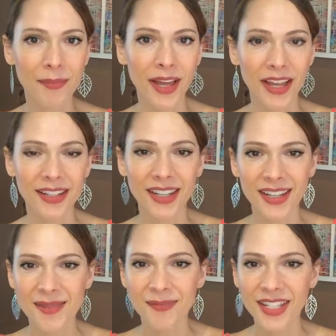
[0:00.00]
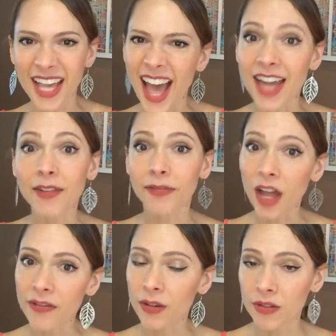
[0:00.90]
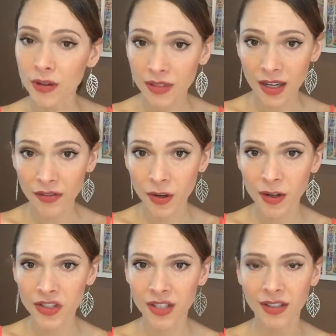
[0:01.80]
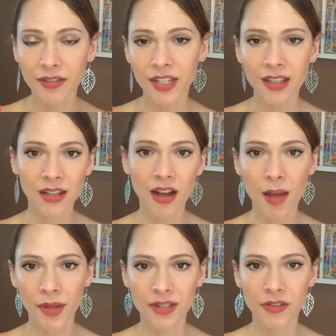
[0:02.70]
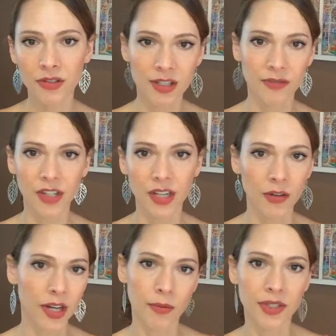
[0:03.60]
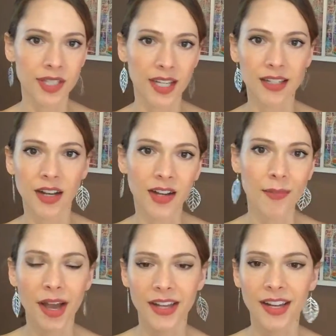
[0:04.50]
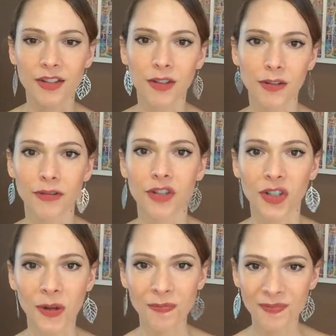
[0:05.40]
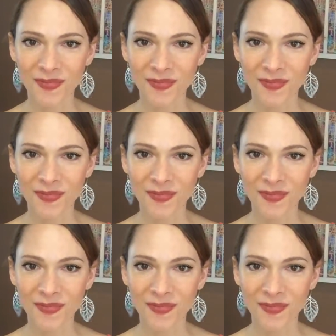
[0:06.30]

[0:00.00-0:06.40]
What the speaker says: But yeah, and if you do think of a question, leave it in the comments under this video and I will see it and I'll come back and answer you for sure.